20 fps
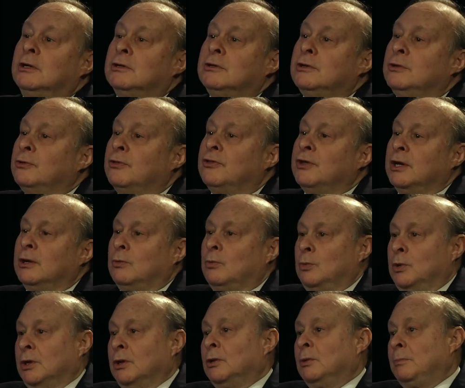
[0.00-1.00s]
do you think
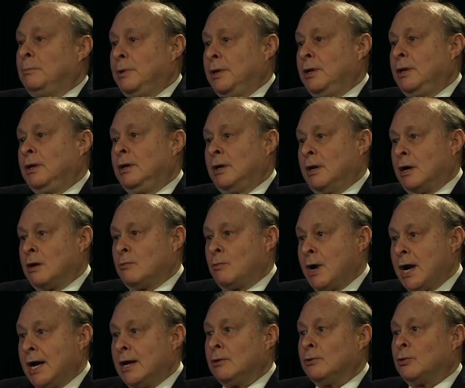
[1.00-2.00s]
will be
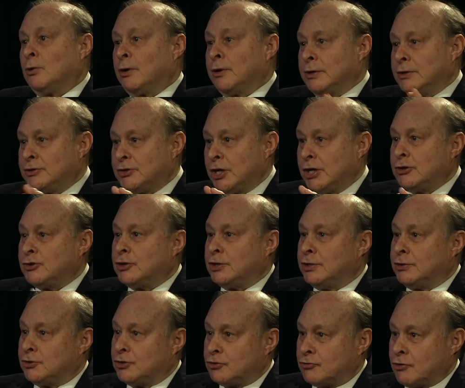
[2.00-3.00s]
around organization
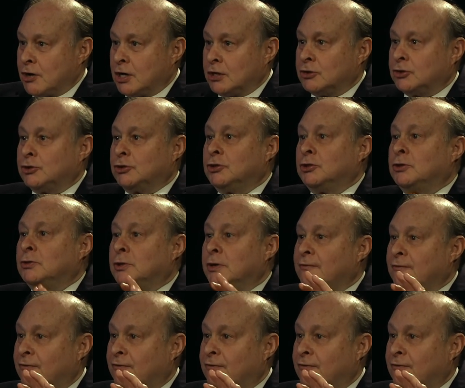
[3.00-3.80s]
and structure and